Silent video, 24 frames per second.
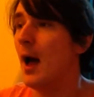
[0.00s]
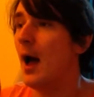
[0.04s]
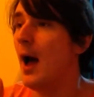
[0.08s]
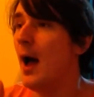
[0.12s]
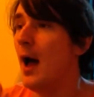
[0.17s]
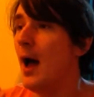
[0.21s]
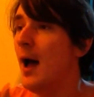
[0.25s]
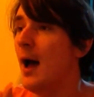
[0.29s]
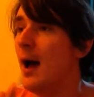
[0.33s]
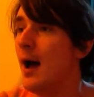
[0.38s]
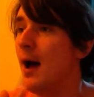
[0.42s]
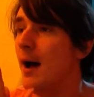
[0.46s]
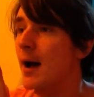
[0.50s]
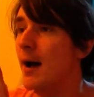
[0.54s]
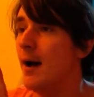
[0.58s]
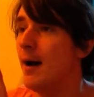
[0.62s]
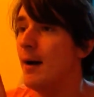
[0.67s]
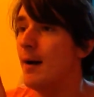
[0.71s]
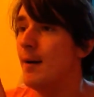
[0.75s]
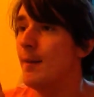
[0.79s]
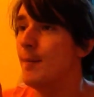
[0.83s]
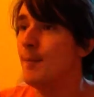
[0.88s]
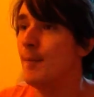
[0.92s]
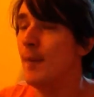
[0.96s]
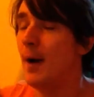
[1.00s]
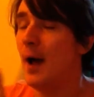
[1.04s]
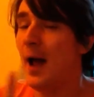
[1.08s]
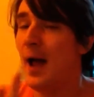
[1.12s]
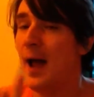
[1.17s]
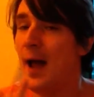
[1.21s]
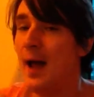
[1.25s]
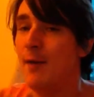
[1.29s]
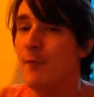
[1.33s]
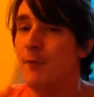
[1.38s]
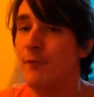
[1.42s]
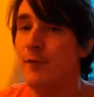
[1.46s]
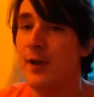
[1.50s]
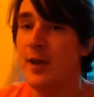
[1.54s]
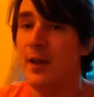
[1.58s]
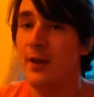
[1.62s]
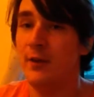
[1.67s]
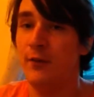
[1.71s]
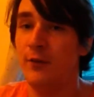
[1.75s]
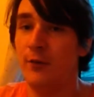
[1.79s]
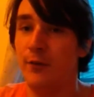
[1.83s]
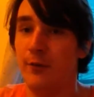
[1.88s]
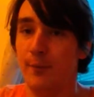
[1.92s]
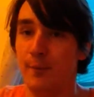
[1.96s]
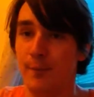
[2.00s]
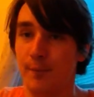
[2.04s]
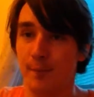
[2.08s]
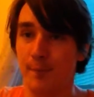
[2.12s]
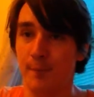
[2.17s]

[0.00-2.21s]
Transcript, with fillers: I have this